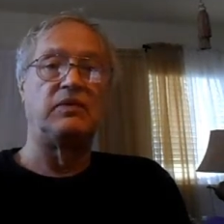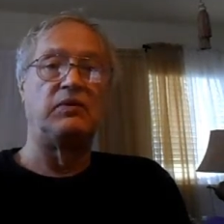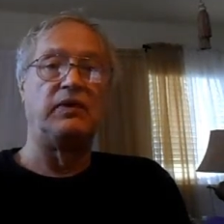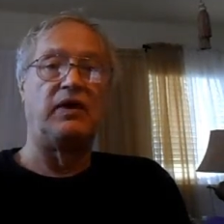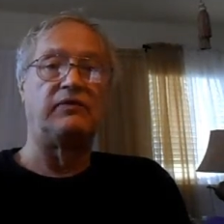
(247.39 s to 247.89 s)

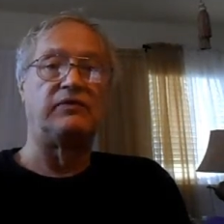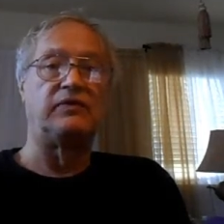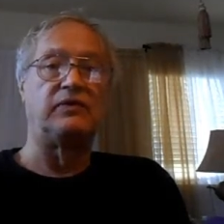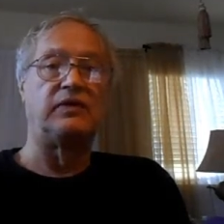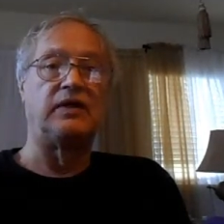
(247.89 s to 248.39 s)
We offer
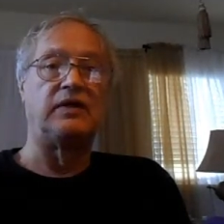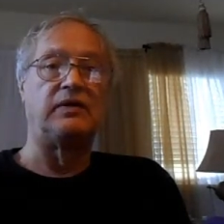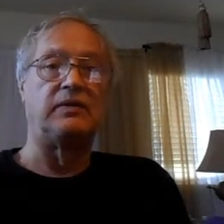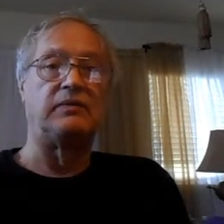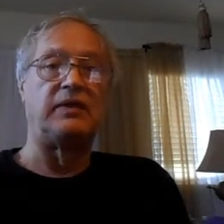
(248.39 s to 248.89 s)

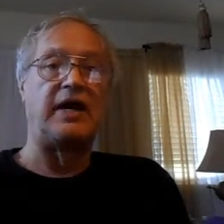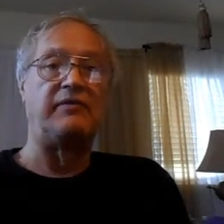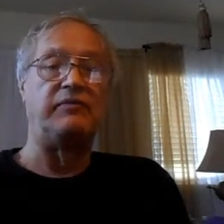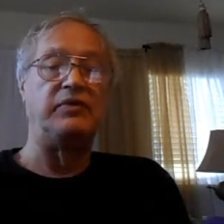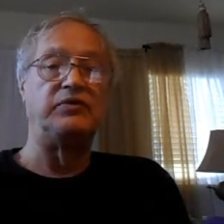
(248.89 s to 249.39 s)
uh, live
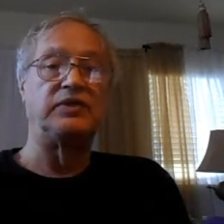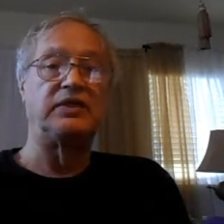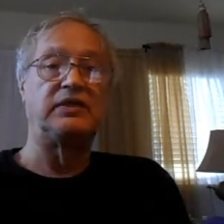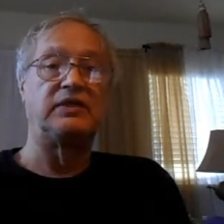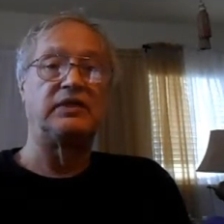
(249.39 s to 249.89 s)
music
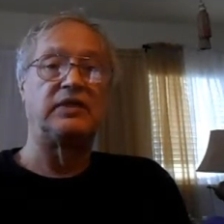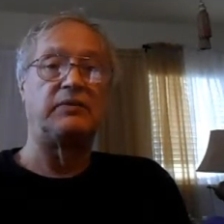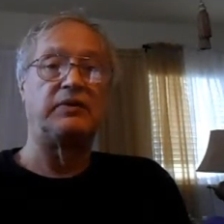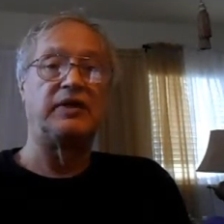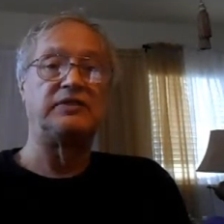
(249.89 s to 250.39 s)
a
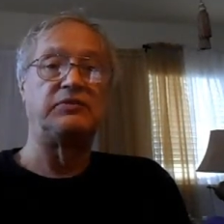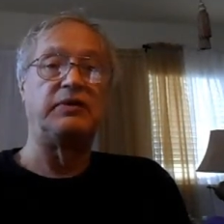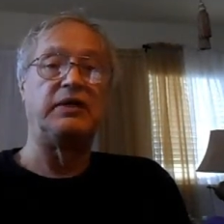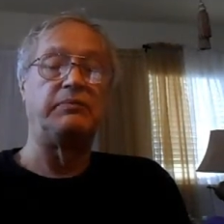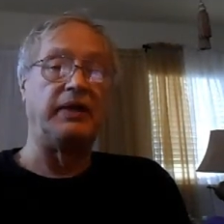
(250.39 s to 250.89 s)
couple nights a
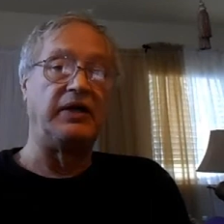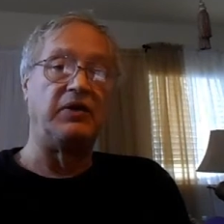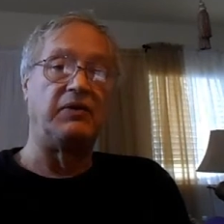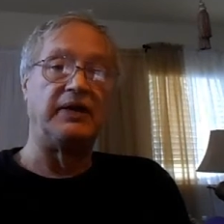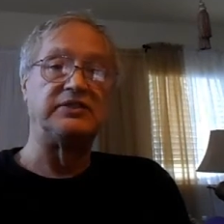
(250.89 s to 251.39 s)
week,
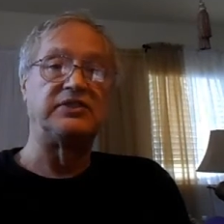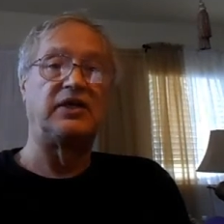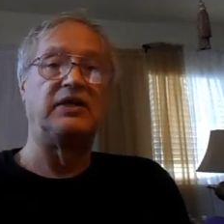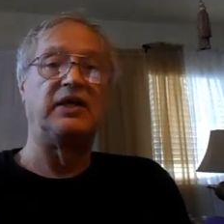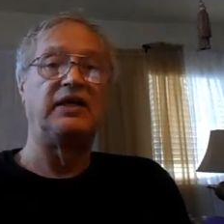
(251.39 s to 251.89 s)
bingo on
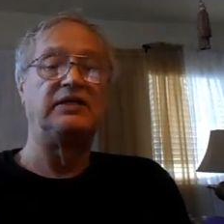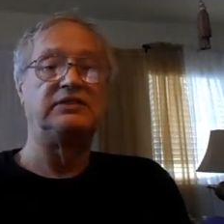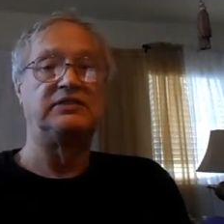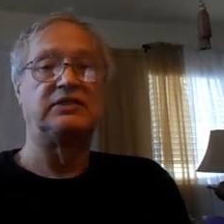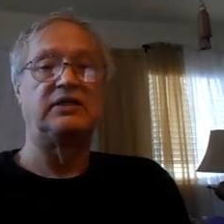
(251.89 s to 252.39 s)

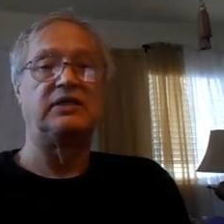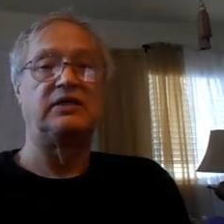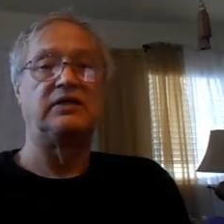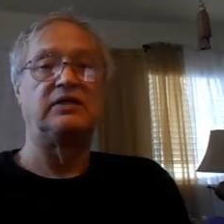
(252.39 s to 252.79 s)
Sundays, uh,